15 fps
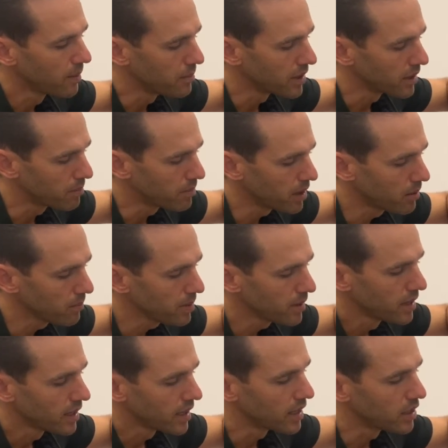big bump
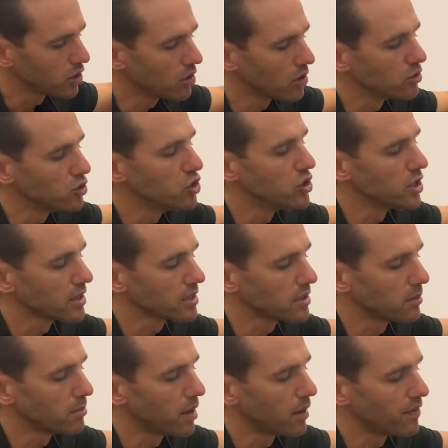and you go
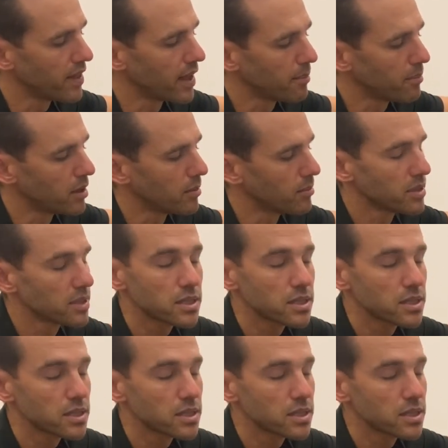just above that bump.